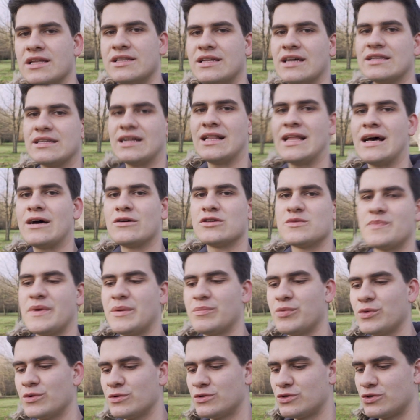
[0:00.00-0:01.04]
that allows
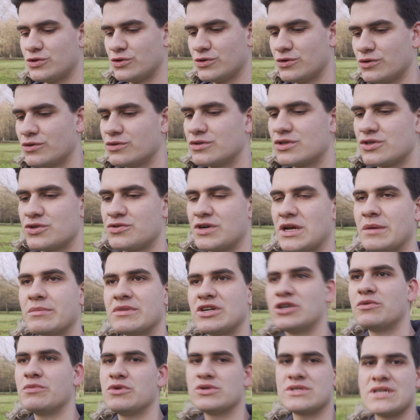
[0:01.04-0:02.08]
people to stream
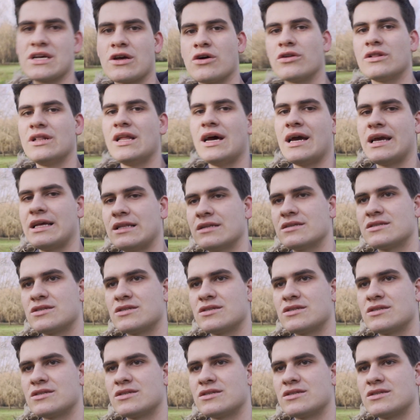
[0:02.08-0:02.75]
their music online.